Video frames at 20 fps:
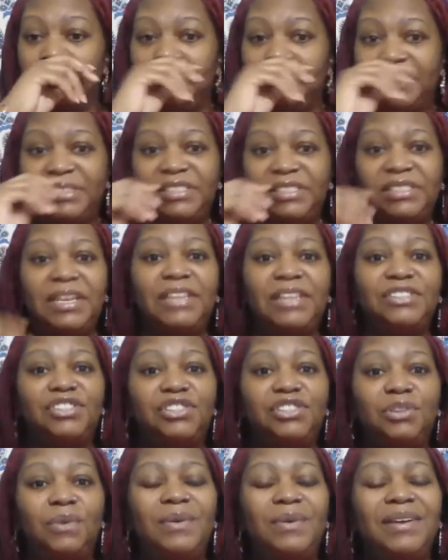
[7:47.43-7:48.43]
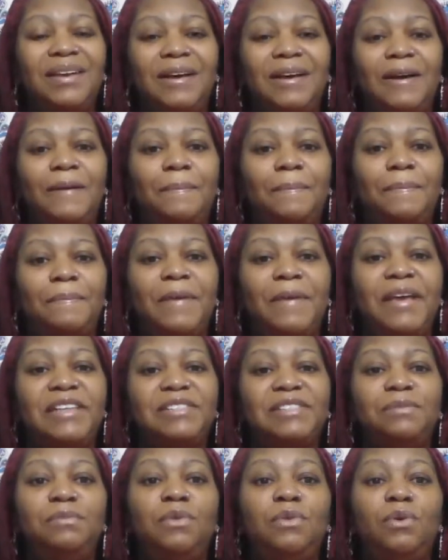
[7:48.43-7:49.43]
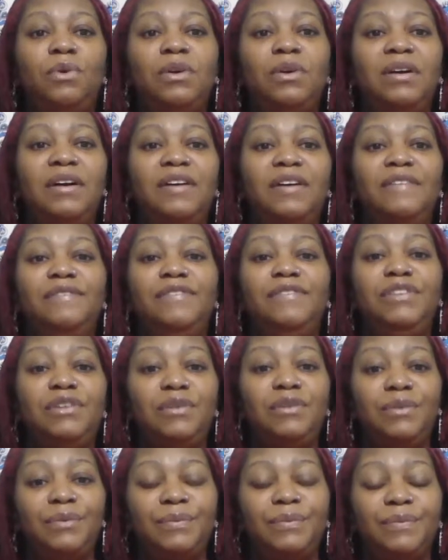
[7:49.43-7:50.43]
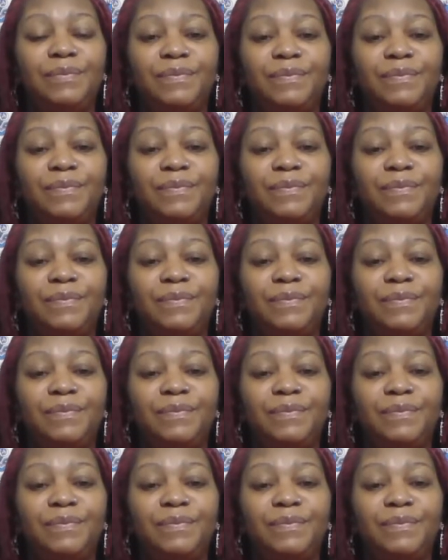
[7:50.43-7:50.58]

But just showing up as more of you.